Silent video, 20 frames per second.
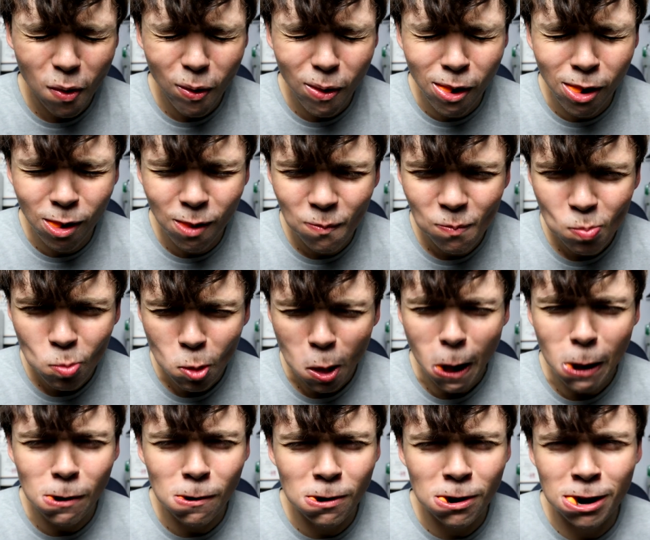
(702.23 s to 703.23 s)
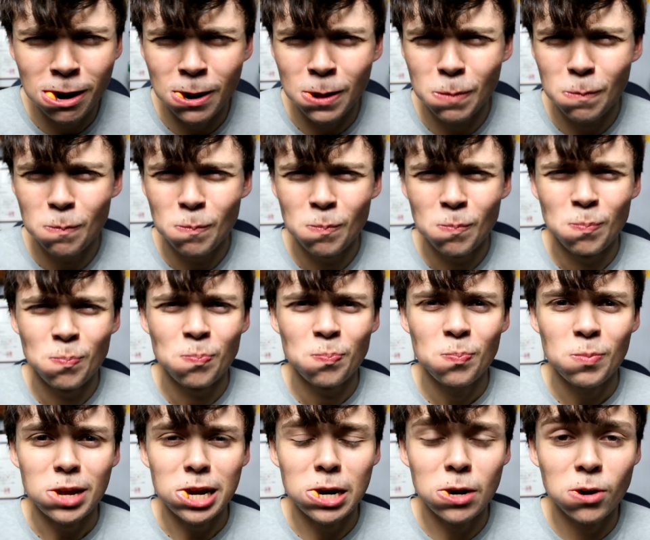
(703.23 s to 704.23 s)
Oh, I regret it.
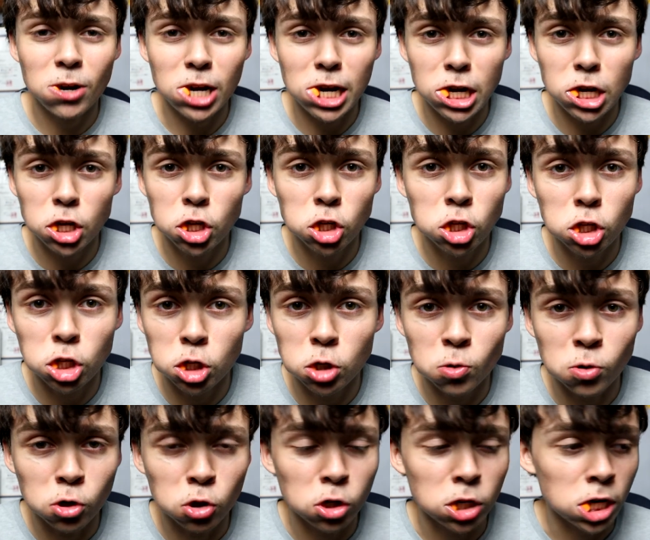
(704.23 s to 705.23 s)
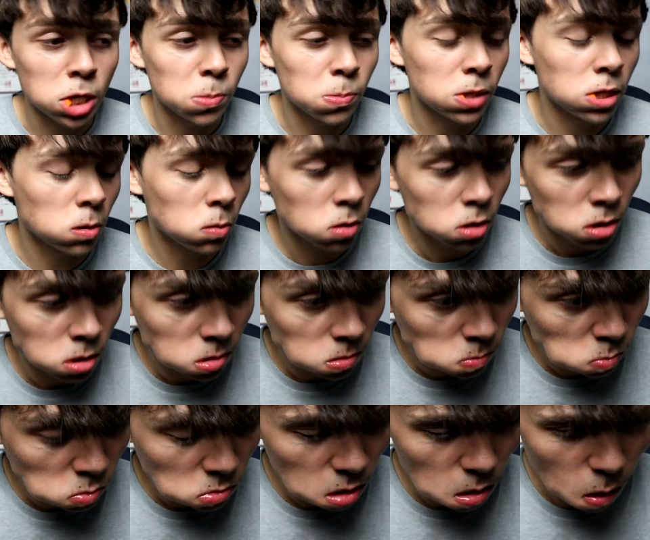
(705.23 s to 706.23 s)
I, I so regret it, man.
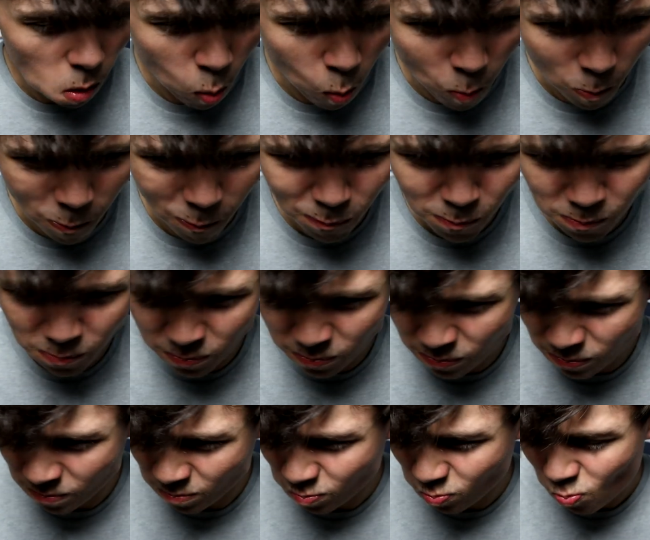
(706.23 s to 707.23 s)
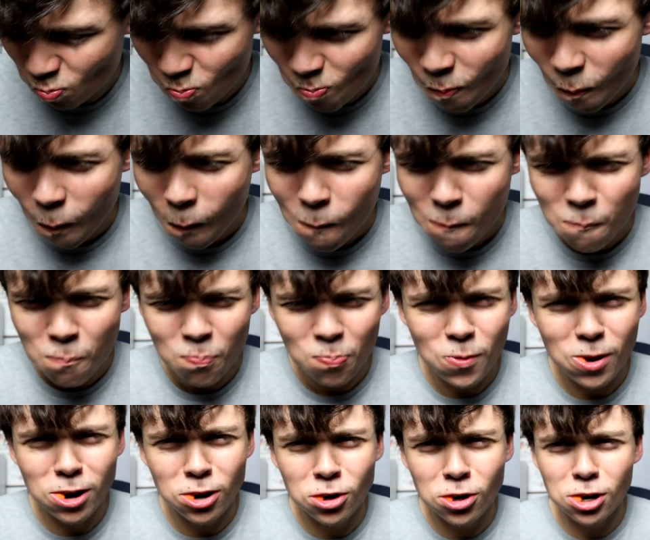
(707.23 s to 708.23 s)
Um,
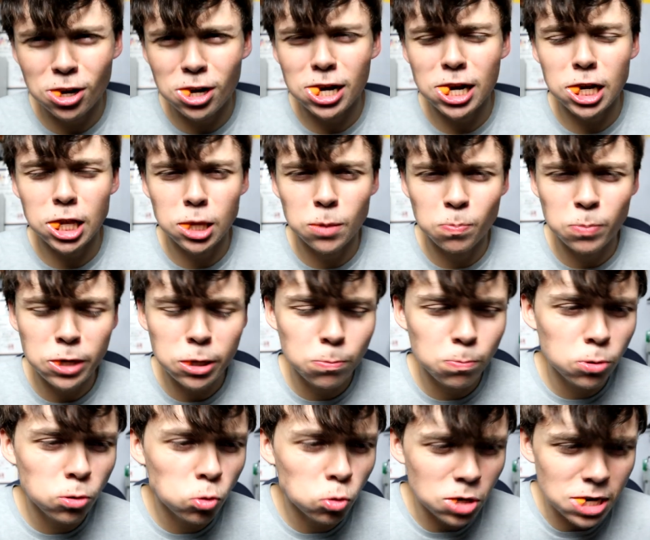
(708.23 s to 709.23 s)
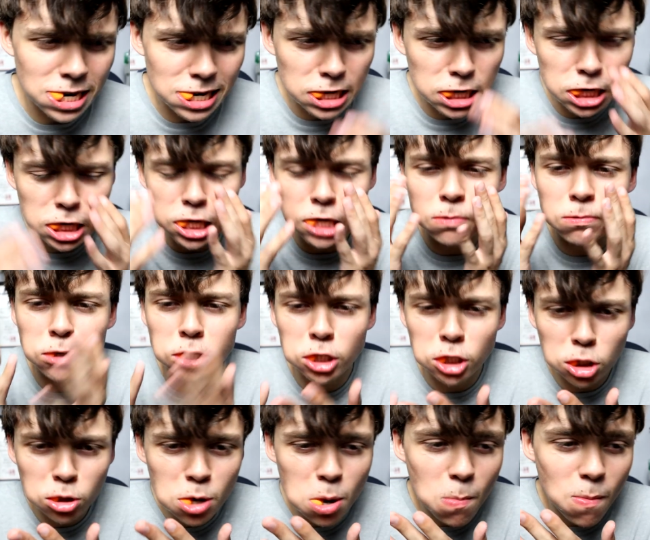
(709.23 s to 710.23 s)
I should have got the Bean Boozled. I can't even
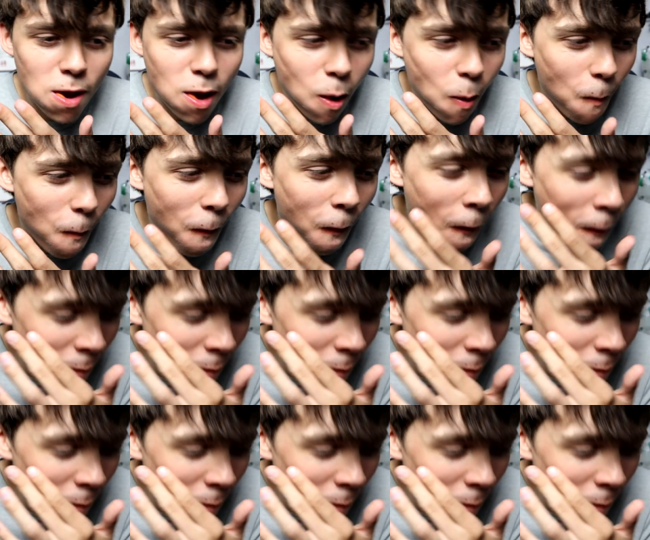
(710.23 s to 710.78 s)
chew it, man.